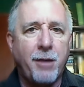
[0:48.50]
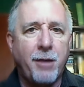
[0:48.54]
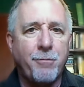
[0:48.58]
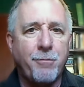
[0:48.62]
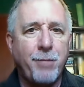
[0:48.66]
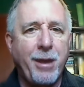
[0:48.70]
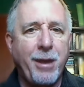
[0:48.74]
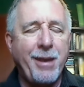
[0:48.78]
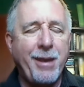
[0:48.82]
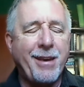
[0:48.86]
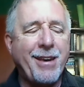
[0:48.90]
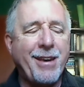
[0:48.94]

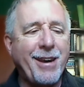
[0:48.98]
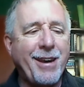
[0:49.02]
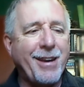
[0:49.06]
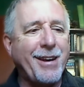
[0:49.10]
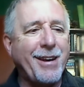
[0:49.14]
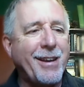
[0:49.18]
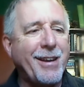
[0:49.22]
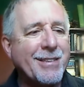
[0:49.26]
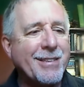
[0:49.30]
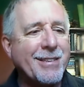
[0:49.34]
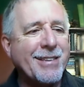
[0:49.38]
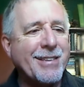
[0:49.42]

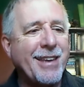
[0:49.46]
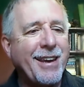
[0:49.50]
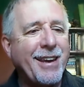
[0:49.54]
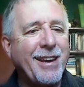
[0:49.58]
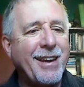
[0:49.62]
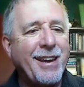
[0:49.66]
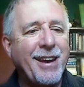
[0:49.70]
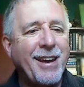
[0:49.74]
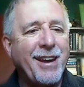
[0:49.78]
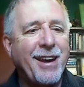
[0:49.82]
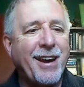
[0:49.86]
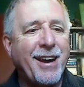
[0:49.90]
because
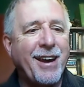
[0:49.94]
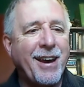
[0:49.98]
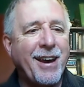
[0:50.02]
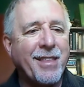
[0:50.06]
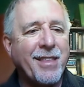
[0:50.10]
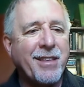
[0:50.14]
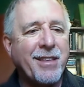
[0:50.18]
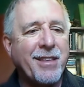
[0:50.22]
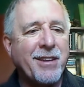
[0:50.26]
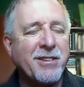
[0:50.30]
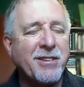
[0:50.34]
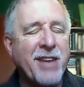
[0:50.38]

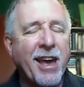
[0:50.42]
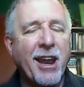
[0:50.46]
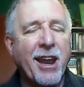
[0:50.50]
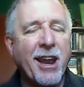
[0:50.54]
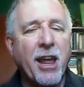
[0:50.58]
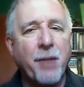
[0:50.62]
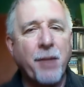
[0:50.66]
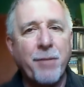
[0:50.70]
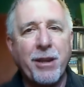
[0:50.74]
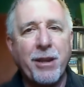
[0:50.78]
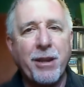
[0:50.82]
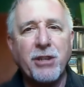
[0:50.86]
the Design
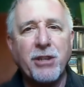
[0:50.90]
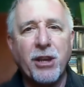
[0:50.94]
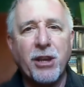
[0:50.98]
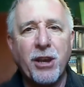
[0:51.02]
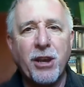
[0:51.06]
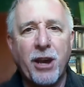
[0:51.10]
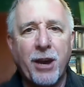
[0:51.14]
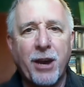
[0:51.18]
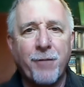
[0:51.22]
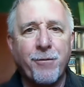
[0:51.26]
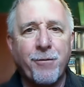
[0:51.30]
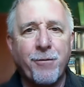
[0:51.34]
Automation
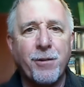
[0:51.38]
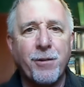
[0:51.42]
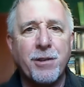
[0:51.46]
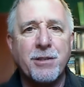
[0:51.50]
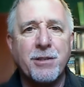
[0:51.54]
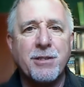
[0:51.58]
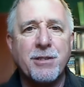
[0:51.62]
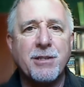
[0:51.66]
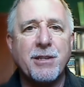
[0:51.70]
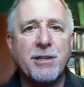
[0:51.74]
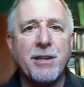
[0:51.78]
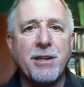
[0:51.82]

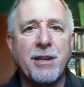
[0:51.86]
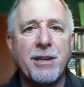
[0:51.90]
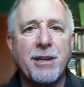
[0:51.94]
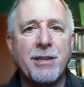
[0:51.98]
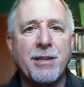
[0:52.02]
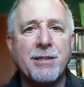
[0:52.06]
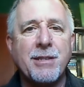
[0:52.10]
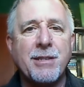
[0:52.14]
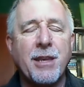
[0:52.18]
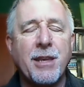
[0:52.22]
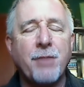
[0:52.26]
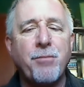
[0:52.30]
Conference
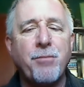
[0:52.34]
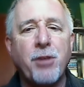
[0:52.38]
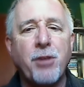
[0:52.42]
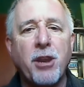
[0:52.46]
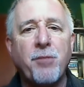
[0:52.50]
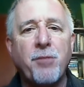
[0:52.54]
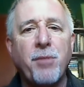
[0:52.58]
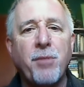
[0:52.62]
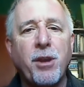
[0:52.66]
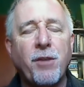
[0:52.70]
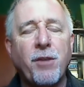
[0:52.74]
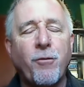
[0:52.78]
is the
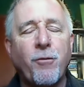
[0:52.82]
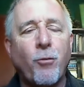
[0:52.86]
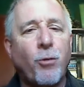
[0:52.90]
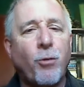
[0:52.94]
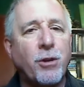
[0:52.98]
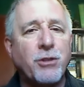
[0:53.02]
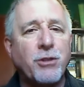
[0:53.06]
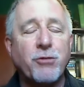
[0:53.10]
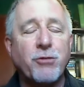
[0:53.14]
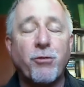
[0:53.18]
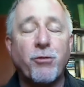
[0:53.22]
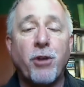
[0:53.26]
epitome of
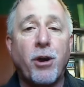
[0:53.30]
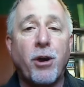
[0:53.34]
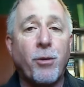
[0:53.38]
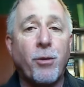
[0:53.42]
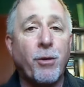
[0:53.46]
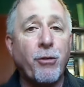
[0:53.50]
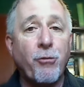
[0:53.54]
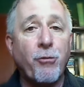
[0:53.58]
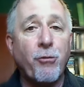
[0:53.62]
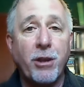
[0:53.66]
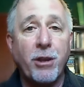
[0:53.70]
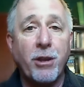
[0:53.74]
what's wrong
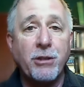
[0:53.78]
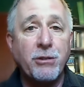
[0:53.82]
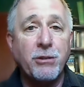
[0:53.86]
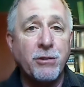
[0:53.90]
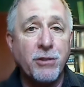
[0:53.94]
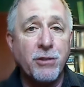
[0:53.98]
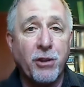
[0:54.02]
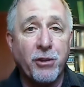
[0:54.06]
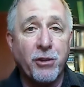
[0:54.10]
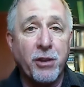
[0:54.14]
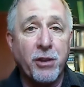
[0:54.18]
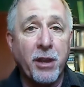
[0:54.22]
with trade
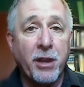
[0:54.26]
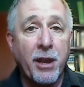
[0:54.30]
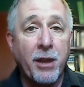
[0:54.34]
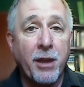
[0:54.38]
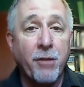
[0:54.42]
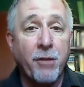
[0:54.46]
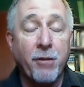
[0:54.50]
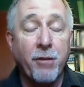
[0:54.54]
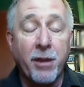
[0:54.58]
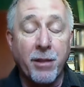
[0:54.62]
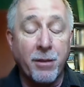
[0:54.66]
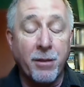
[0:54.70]
shows
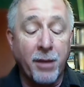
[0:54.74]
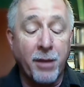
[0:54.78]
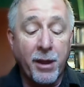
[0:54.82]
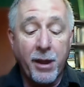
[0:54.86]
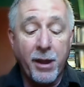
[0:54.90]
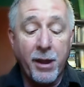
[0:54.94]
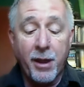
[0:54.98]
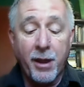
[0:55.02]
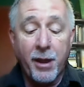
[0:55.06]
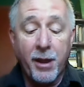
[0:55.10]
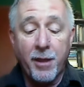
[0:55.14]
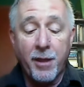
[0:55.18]
altogether. And
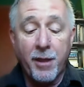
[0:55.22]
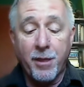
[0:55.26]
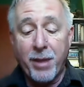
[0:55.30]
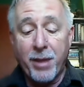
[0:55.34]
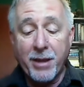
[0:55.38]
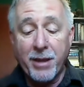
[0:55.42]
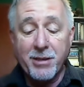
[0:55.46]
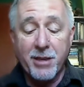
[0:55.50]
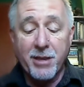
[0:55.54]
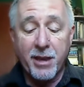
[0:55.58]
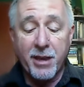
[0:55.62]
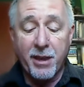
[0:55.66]
the
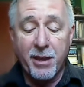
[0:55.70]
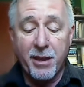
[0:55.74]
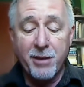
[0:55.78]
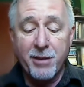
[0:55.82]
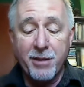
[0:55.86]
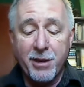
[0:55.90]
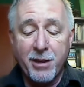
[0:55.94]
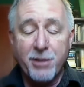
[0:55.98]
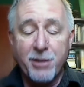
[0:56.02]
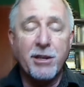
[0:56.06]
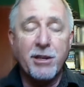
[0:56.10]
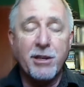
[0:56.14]
basic
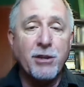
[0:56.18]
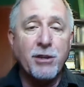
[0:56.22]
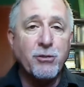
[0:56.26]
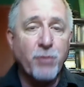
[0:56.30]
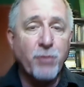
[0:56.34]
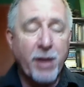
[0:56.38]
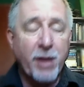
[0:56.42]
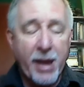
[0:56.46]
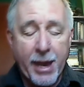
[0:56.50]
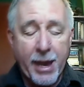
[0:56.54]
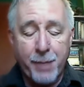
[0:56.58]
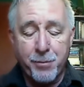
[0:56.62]
here's
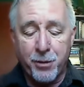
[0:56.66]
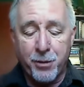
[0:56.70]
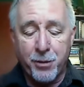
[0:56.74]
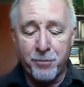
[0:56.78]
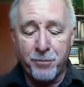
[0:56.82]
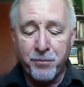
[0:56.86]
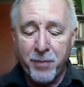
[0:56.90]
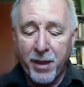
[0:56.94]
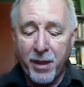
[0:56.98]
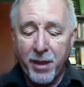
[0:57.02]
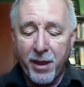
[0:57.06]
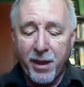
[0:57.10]
what happened.
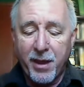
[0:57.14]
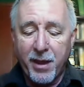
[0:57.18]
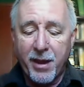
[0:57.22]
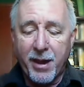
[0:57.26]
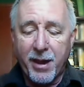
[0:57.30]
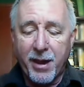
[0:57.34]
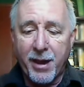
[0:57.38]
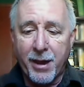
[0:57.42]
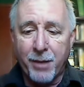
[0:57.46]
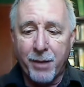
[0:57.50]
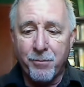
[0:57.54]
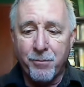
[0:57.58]

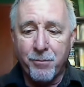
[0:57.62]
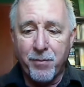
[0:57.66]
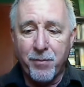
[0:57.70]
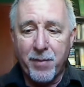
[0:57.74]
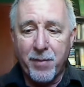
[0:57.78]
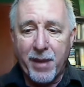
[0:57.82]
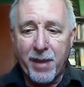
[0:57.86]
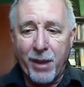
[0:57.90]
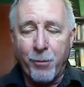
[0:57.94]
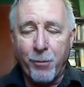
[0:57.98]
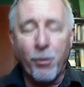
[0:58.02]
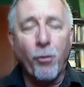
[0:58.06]
I
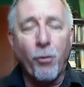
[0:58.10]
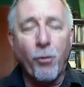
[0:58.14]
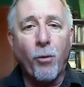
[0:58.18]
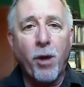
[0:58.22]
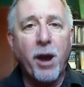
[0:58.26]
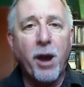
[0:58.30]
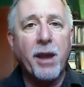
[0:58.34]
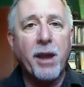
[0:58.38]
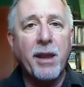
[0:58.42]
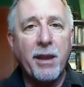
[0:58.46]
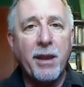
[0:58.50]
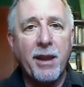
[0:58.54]
went
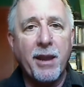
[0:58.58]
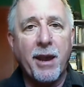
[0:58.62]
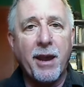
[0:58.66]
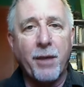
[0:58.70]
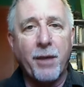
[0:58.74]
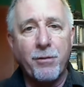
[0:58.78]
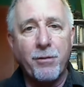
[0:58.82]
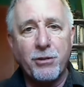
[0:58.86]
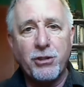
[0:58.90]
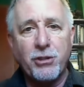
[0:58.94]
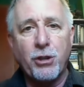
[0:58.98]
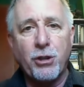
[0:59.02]
walking
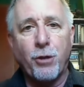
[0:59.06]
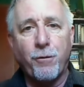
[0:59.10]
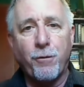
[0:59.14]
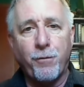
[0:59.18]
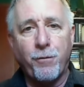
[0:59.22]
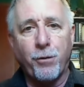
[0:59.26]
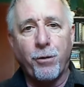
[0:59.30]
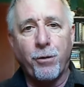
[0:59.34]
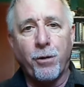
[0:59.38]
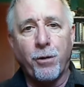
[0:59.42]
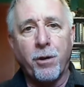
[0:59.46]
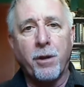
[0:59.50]
down the show
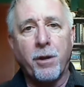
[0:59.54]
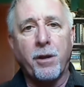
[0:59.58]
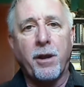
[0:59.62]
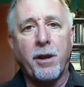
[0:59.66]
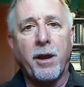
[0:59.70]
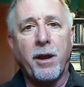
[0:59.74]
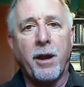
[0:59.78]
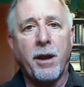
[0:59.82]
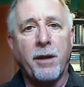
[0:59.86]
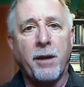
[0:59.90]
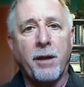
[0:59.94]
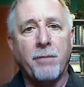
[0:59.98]

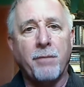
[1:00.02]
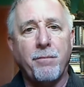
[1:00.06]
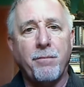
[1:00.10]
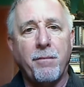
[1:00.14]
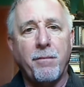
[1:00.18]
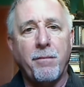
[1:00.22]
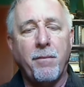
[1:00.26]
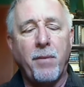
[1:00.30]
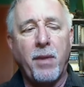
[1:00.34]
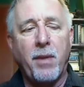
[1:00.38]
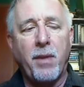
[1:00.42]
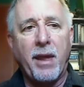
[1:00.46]
floor,
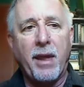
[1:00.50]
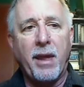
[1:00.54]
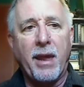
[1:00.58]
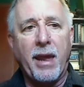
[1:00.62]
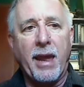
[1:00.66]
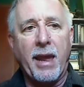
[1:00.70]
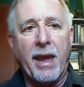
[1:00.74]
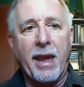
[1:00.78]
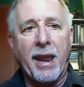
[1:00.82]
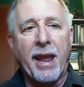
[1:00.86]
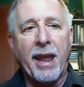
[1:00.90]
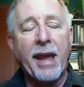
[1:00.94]

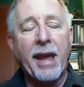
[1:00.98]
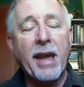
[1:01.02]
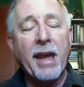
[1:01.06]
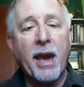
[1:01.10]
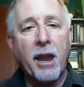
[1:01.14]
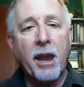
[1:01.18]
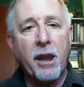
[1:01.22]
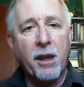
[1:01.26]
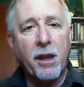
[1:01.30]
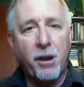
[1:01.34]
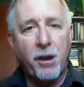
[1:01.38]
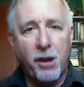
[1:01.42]
and I
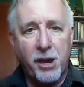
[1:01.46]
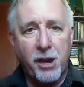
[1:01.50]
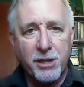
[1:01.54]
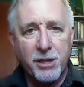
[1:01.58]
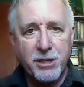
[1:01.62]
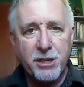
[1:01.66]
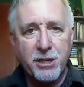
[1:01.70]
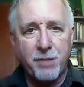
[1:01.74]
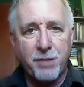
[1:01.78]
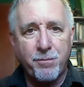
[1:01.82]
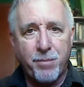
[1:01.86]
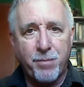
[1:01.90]
got
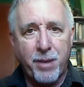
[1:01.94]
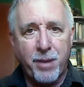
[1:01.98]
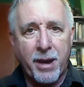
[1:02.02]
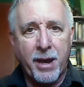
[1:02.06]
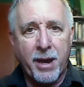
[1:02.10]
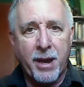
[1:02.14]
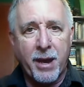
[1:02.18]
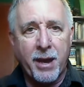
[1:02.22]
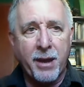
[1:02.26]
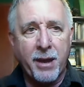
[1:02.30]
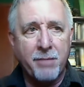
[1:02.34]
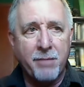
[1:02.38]
accosted
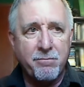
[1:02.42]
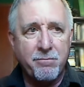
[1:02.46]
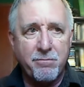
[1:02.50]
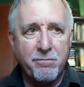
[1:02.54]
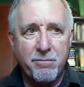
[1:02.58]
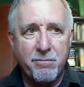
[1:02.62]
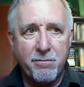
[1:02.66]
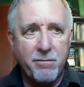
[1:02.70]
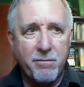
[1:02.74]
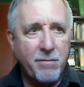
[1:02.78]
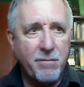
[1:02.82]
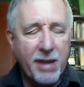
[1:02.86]
by
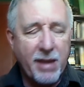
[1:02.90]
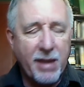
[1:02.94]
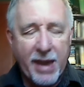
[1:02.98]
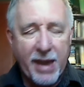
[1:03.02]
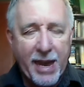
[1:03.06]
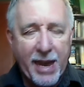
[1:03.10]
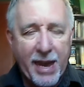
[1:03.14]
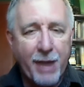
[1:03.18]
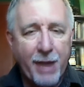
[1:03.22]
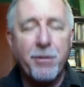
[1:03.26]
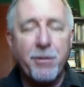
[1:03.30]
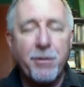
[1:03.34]
a
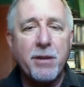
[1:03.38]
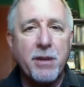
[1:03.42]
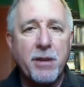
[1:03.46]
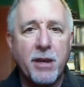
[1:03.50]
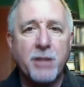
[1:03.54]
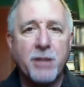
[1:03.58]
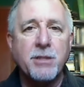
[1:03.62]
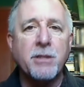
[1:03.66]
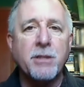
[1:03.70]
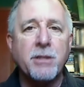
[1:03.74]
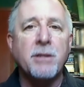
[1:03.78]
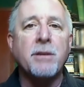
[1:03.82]
half a
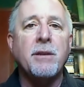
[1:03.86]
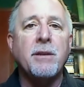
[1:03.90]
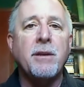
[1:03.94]
dozen